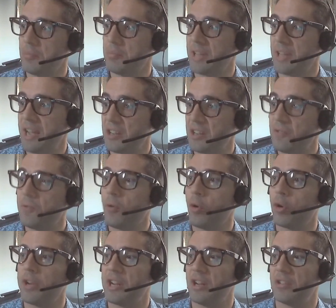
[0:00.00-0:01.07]
planning
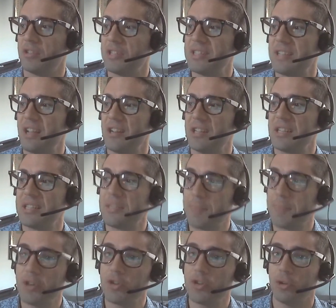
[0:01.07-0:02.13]
for, and understanding
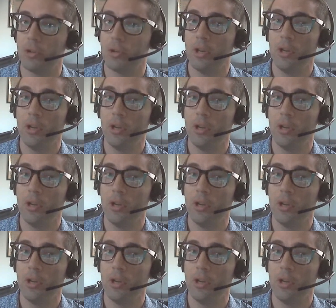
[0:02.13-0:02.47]
spatial